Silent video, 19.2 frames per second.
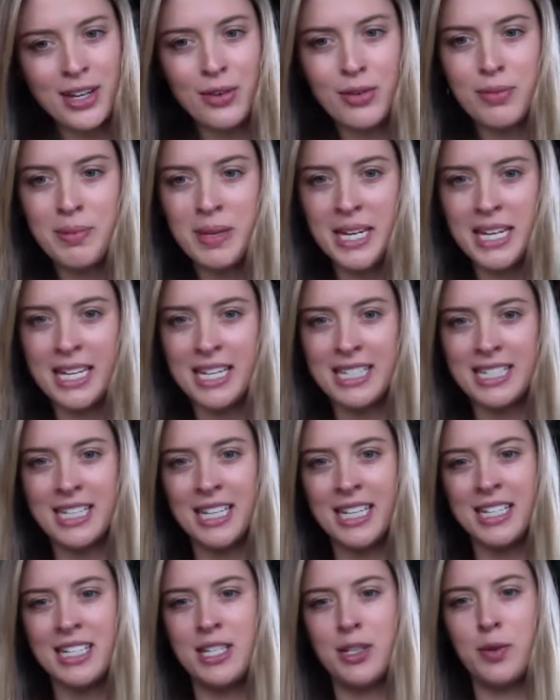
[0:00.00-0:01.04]
it would be
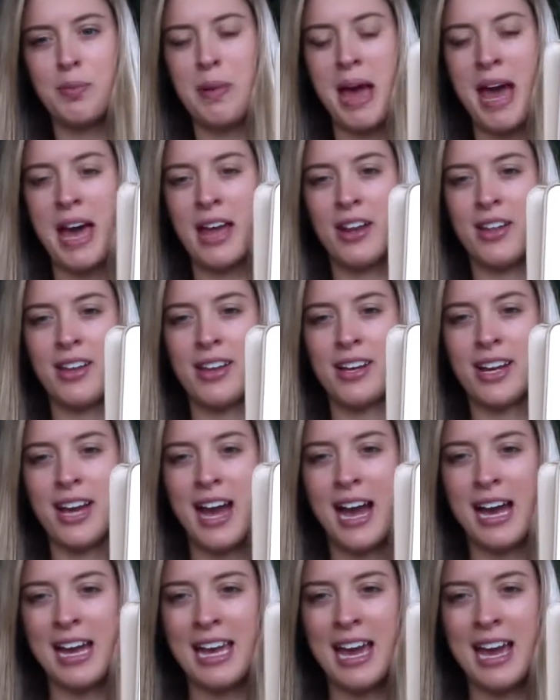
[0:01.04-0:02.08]
easy to paddle a
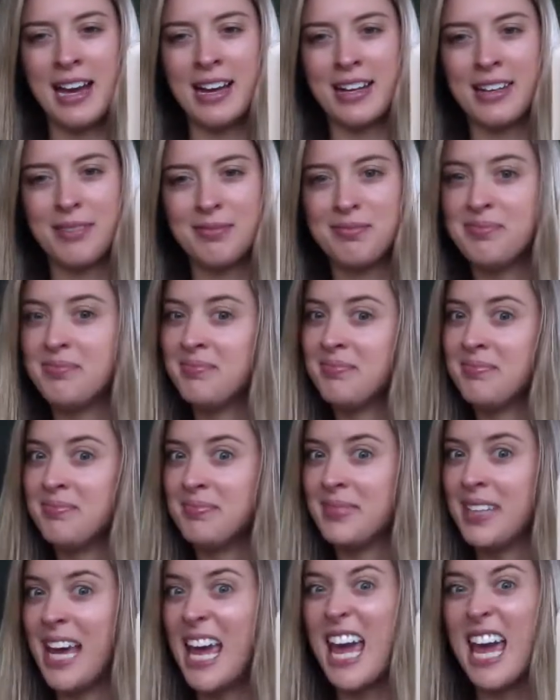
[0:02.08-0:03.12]
kayak?
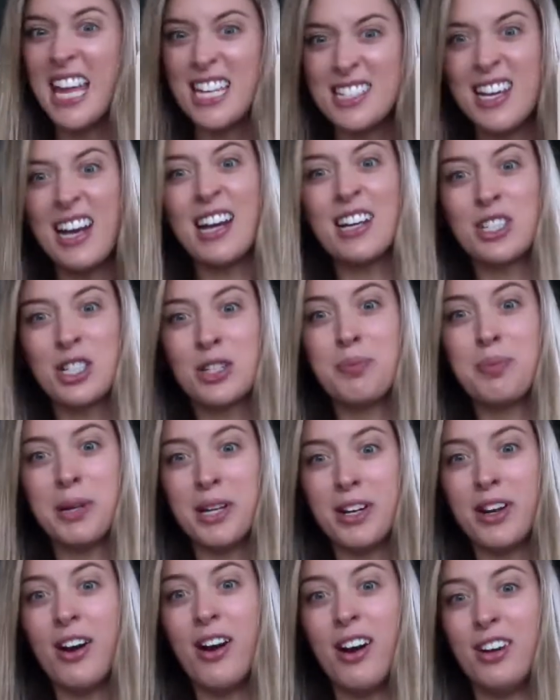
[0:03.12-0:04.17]
It's actually
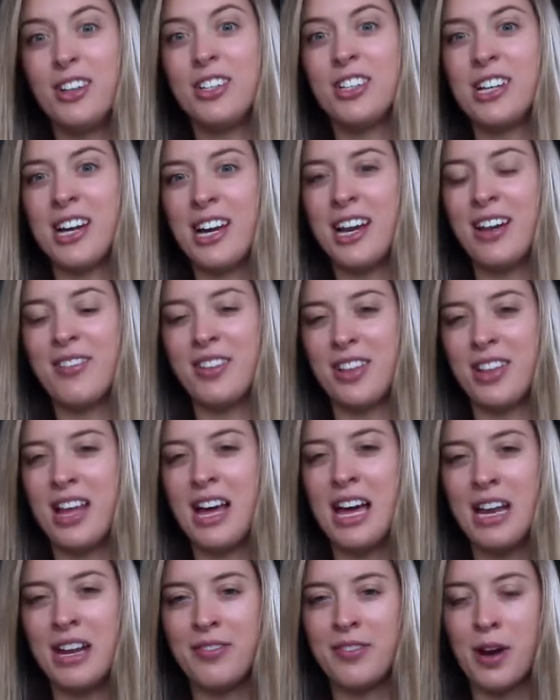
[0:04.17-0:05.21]
pretty hard. You gotta have a
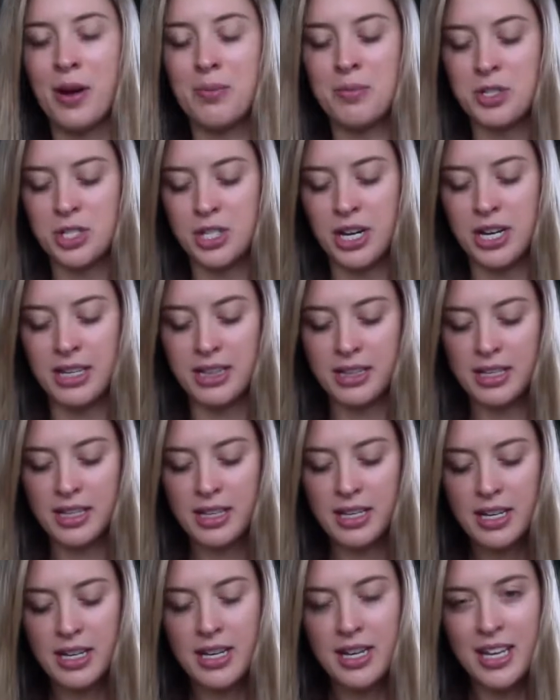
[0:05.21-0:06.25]
lot of arm strength.
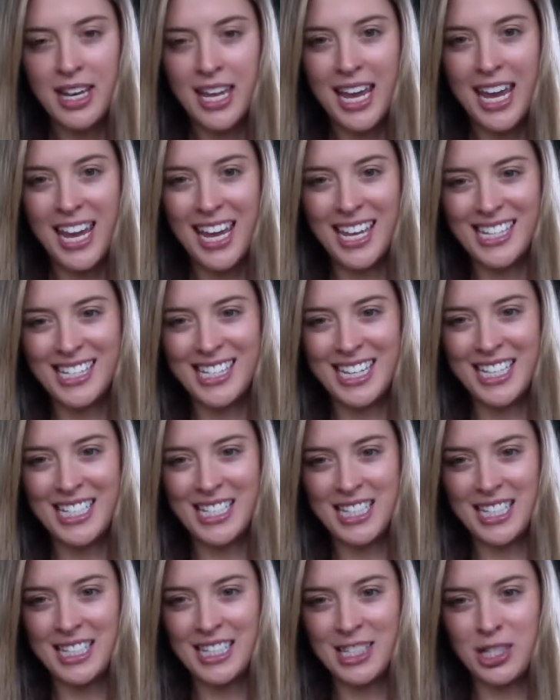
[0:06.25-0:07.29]
And
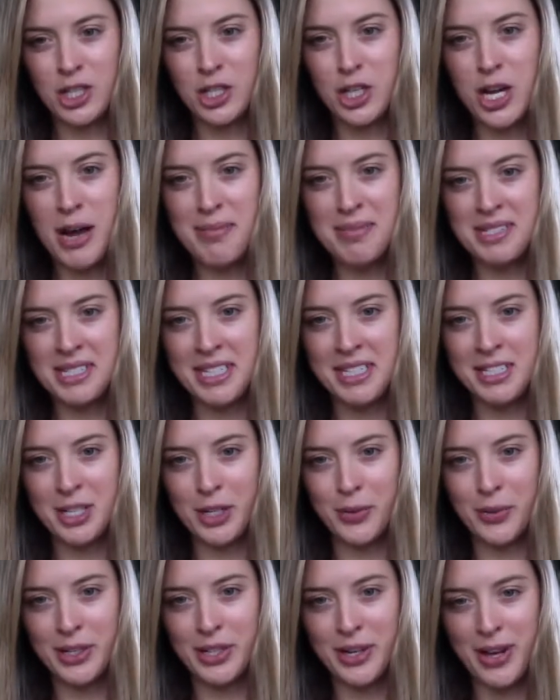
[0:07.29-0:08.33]
the job is
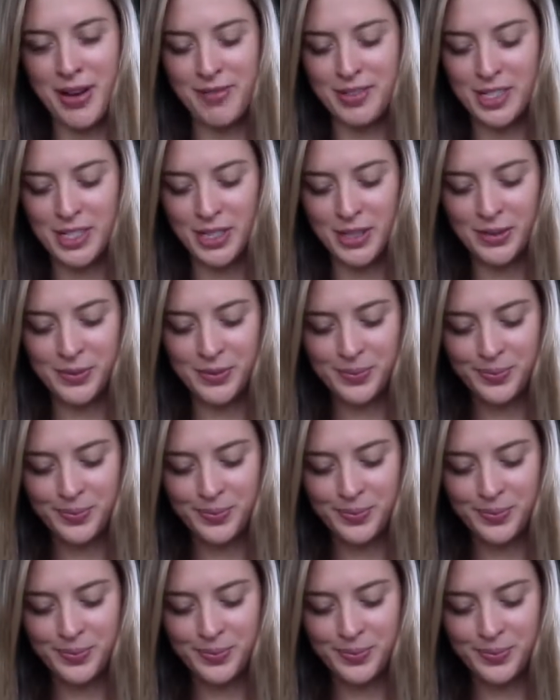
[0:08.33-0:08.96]
easier when you have two.